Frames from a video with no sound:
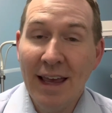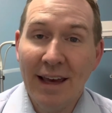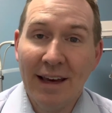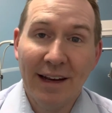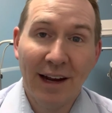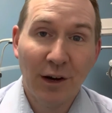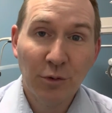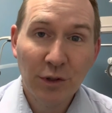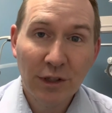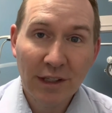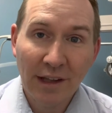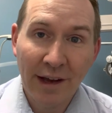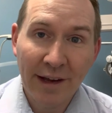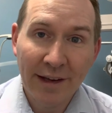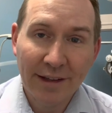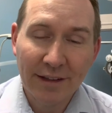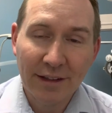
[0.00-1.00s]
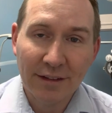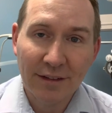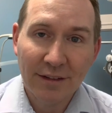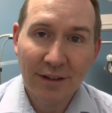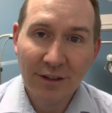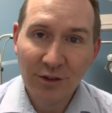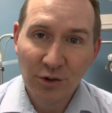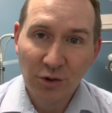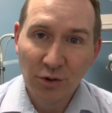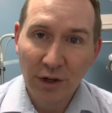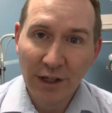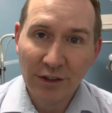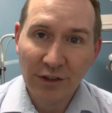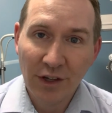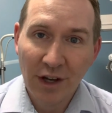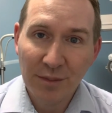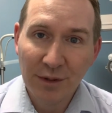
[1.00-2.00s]
And I really like it. It does a
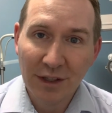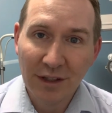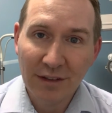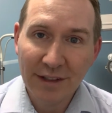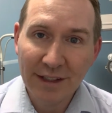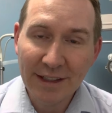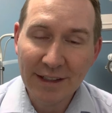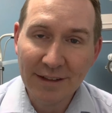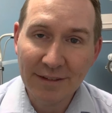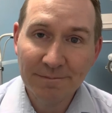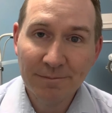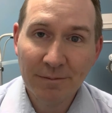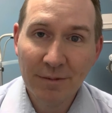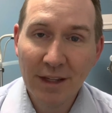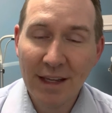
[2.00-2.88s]
great job at cleaning.